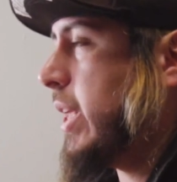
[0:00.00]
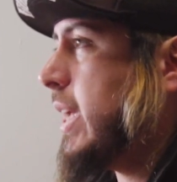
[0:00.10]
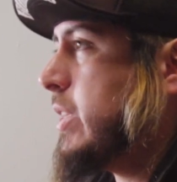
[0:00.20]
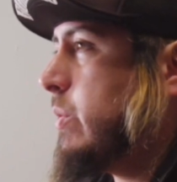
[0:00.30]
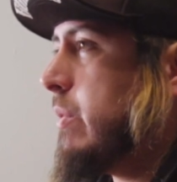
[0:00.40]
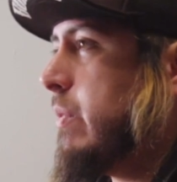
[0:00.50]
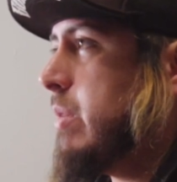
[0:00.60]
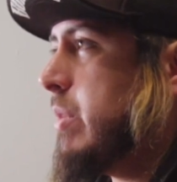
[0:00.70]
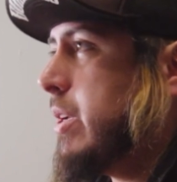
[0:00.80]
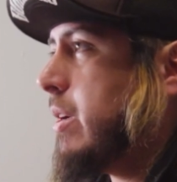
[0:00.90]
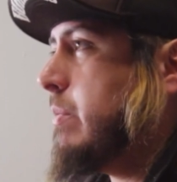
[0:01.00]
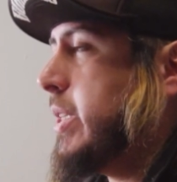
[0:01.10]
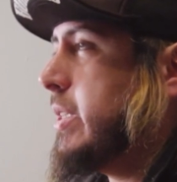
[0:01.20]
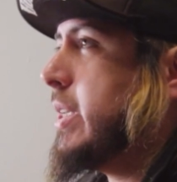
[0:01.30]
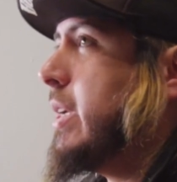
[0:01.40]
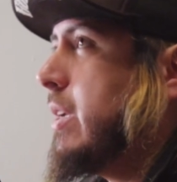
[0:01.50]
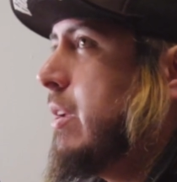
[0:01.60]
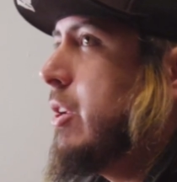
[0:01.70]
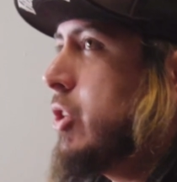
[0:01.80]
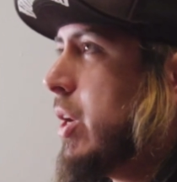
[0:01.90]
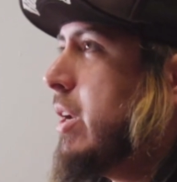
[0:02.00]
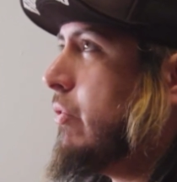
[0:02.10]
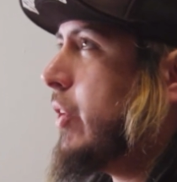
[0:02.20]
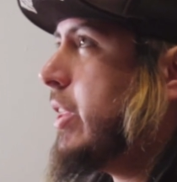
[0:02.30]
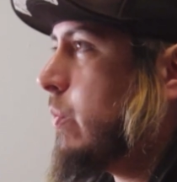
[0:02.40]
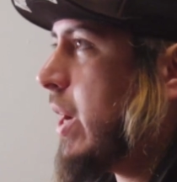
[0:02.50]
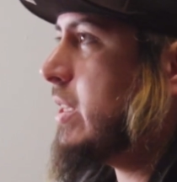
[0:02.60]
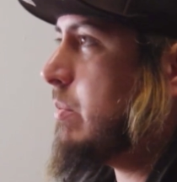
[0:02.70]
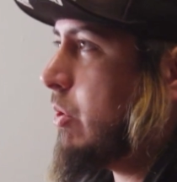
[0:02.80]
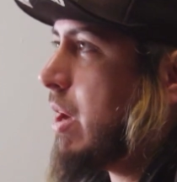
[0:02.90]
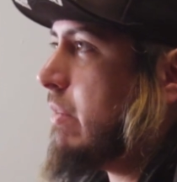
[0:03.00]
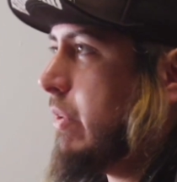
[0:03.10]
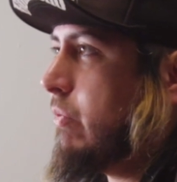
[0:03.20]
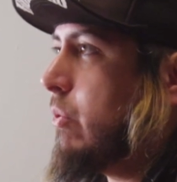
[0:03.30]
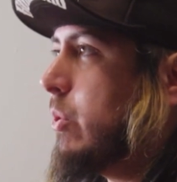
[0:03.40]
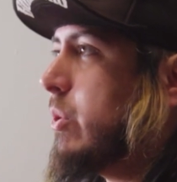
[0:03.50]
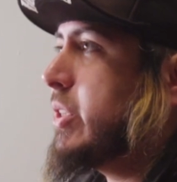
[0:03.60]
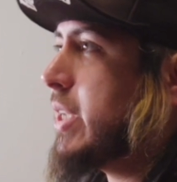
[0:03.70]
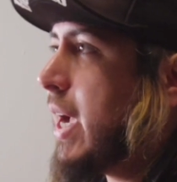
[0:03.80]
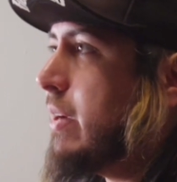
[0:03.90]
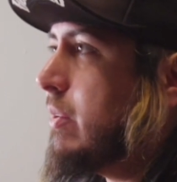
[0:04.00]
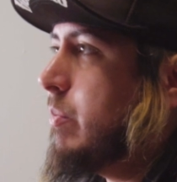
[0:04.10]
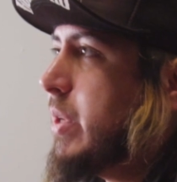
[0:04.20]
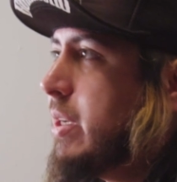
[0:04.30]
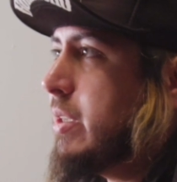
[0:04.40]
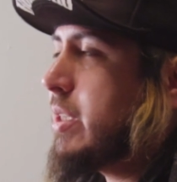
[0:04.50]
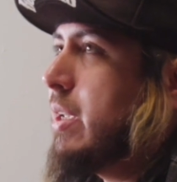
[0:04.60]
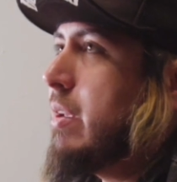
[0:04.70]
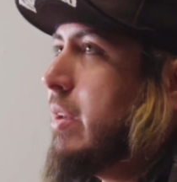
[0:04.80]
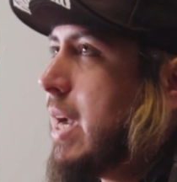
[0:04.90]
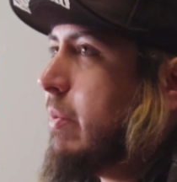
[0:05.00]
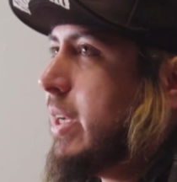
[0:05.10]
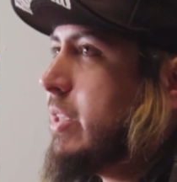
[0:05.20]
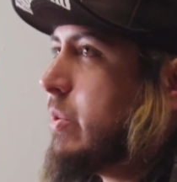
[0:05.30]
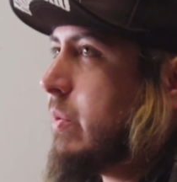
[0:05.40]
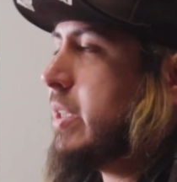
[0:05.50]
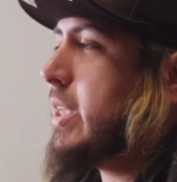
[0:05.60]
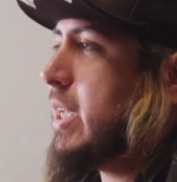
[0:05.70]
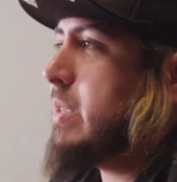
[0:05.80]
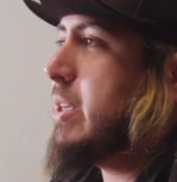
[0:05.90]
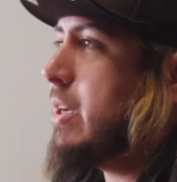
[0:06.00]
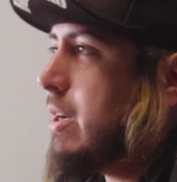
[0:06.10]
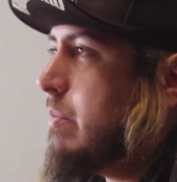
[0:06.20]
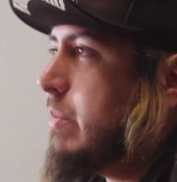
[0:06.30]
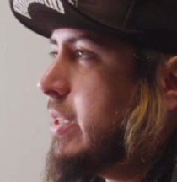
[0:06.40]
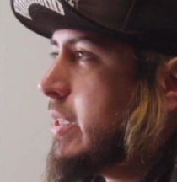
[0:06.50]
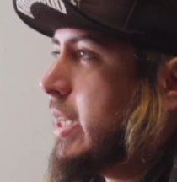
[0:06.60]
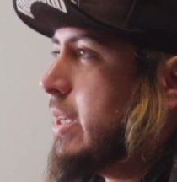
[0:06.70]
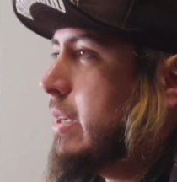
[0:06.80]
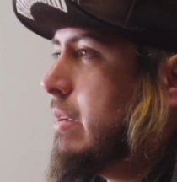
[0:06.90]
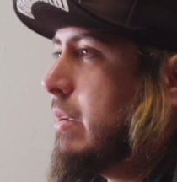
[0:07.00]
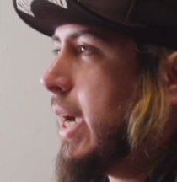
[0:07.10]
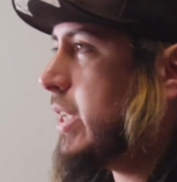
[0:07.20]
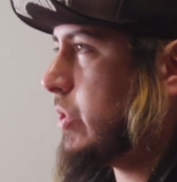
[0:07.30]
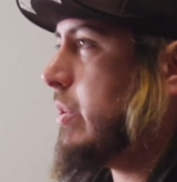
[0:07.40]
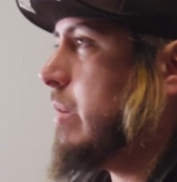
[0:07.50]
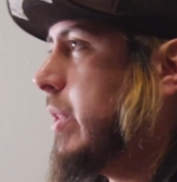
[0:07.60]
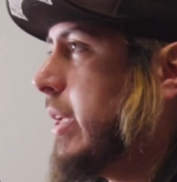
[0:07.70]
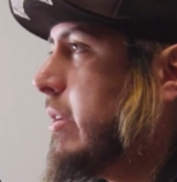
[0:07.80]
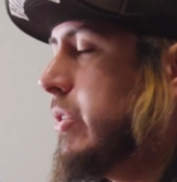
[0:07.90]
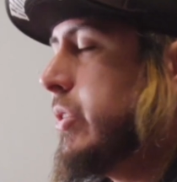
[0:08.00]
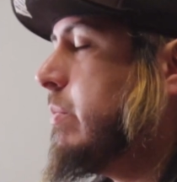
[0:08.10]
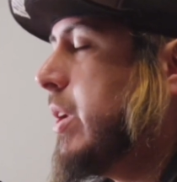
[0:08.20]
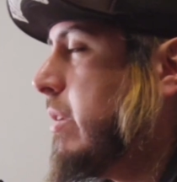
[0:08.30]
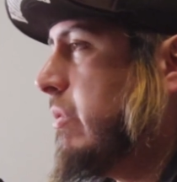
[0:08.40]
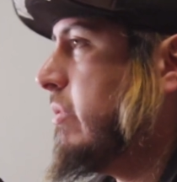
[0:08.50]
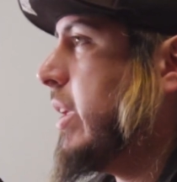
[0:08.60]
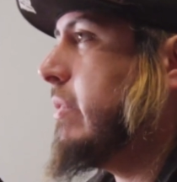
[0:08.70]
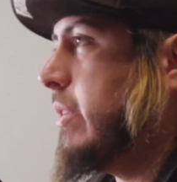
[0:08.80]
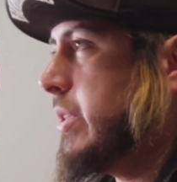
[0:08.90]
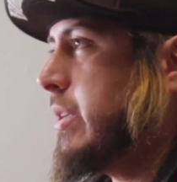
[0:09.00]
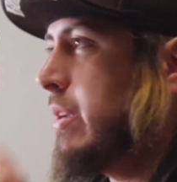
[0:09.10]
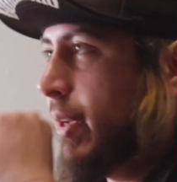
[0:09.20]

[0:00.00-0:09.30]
And that's what it really becomes. It's like trying to find the right demographic for your style, because nowadays what wrestling has become is like ice cream. Like, there's so many different flavors.